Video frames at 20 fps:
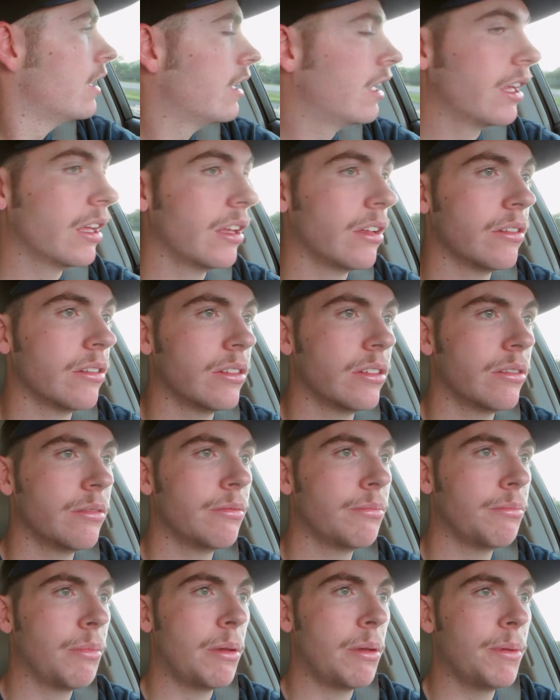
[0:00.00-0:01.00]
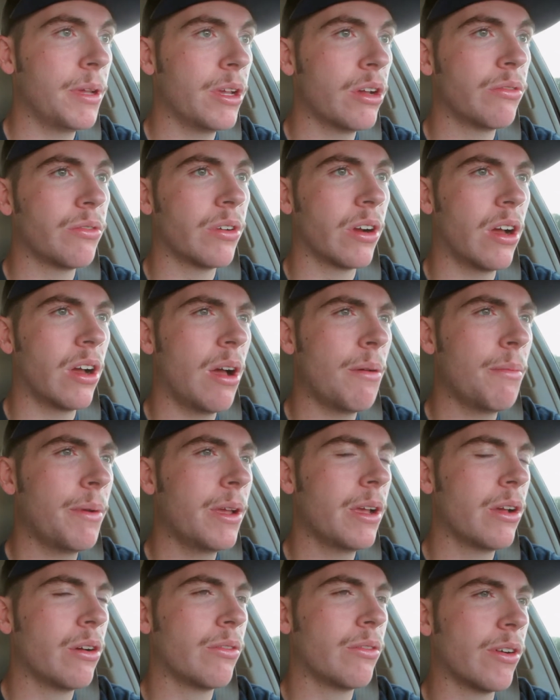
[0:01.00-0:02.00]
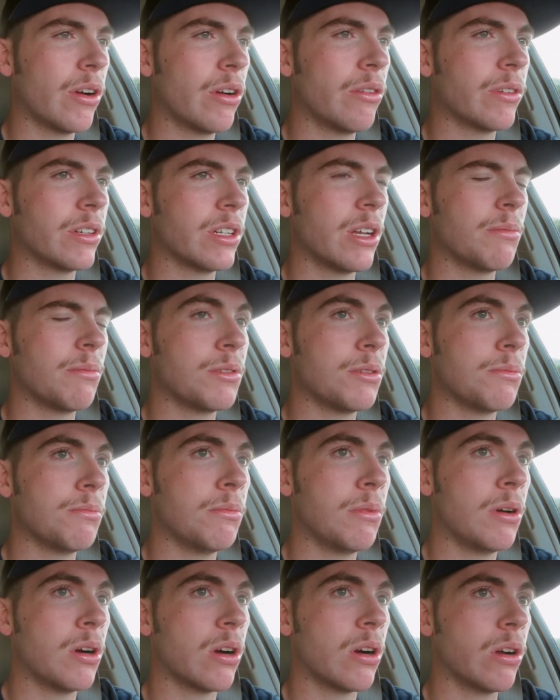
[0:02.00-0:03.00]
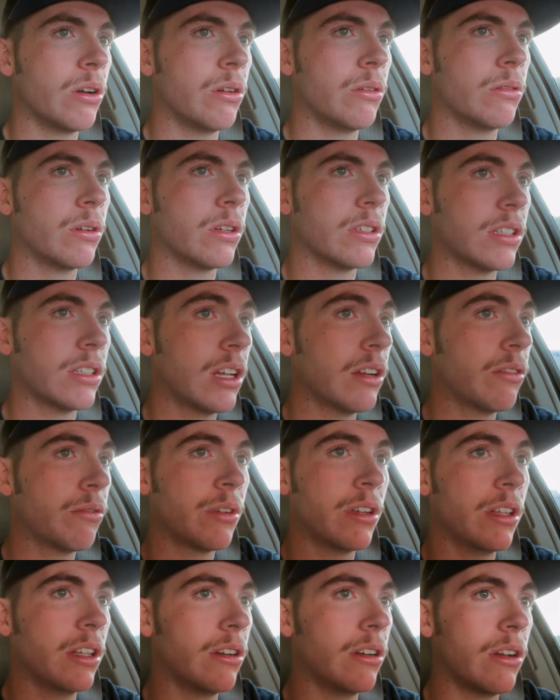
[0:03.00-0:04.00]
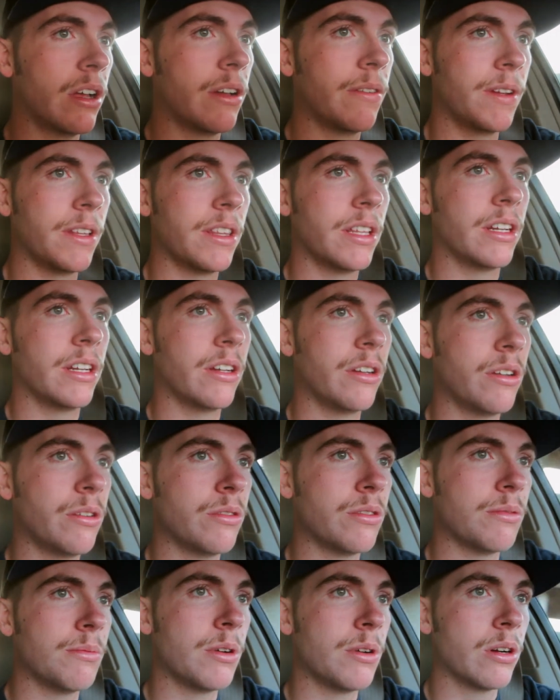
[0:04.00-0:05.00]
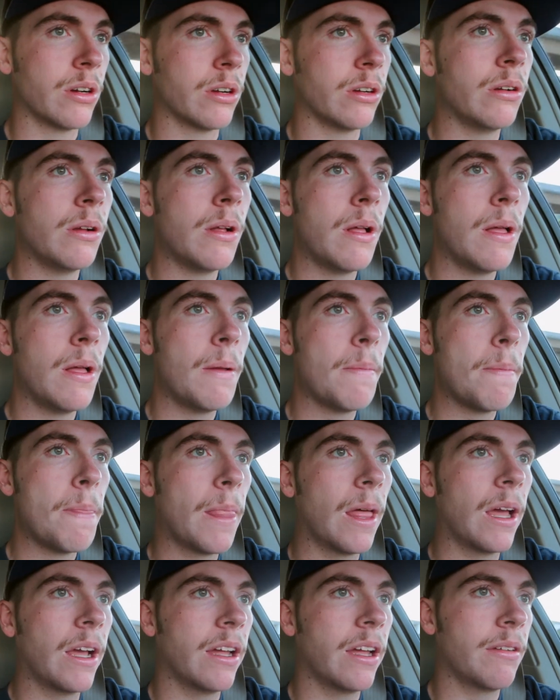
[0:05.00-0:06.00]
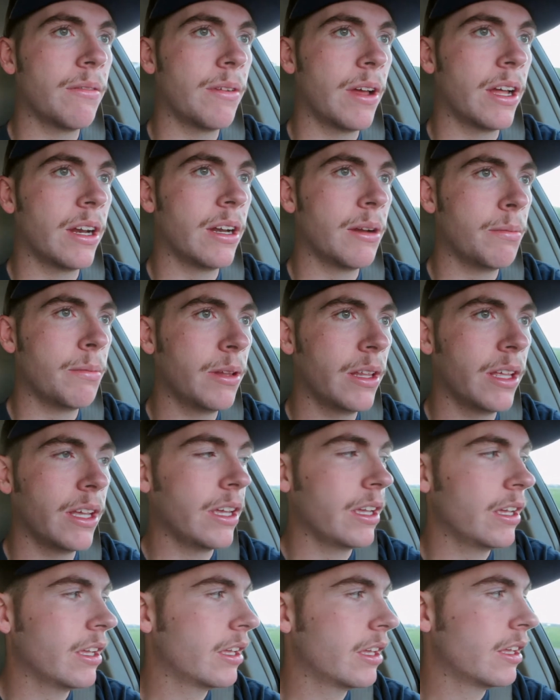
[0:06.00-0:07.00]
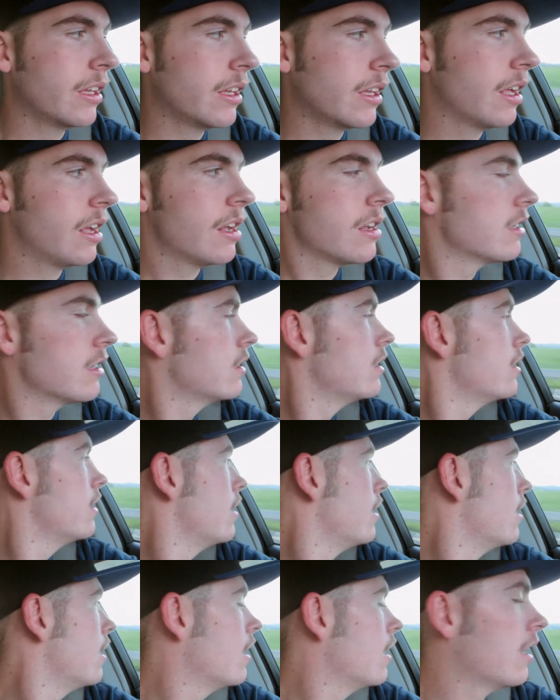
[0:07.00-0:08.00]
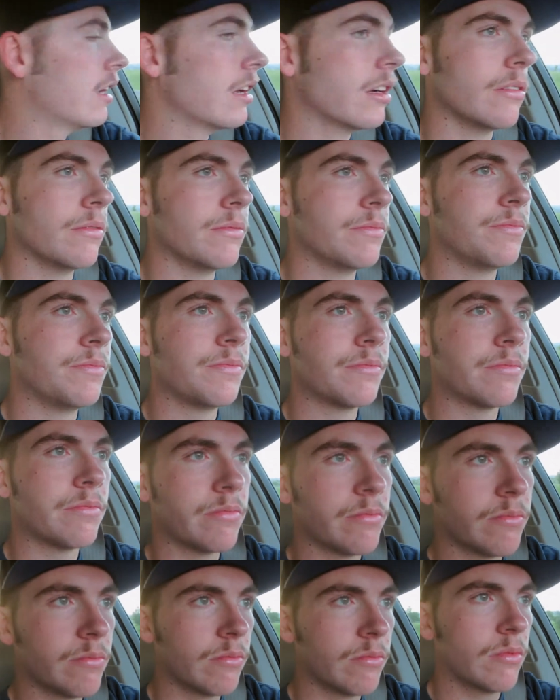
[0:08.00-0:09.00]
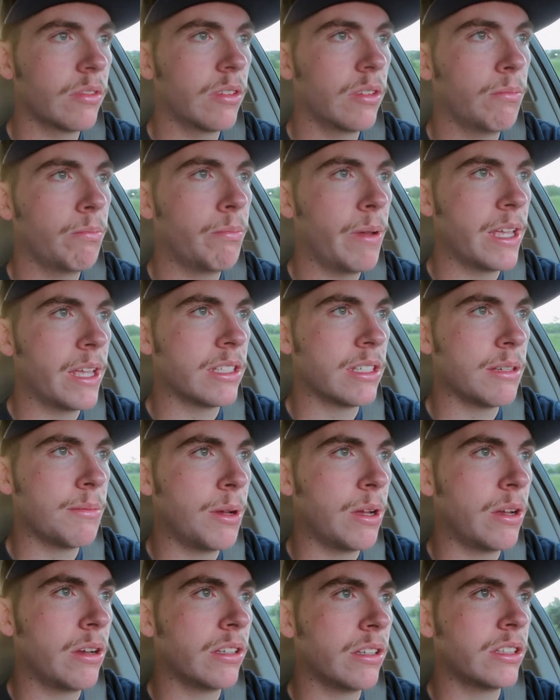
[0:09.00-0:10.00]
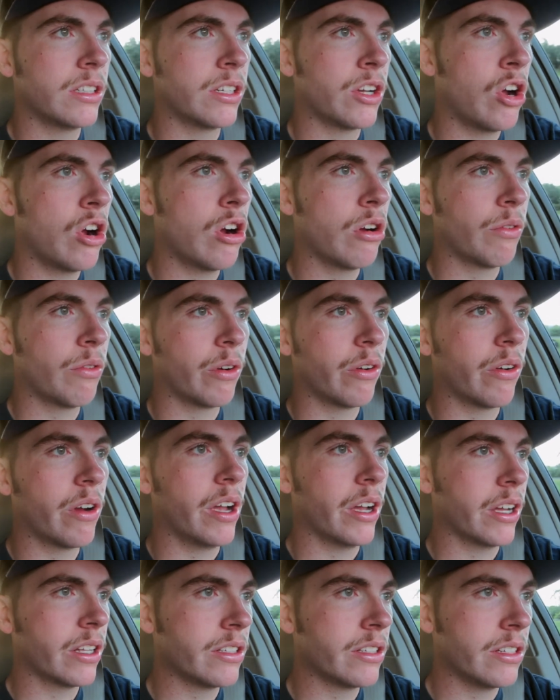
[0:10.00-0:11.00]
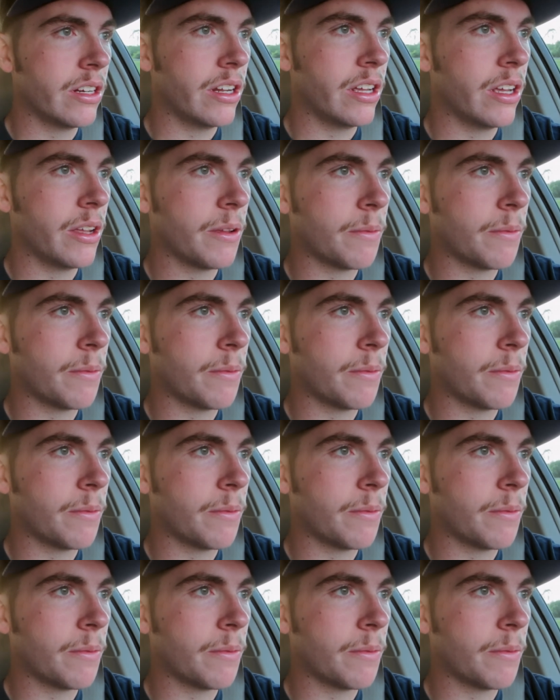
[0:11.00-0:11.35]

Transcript: Uh, maybe go for I may go for overtime tomorrow because I really don't have anything to do tomorrow. I got invited to play. Um, basketball at the Carver Rec today.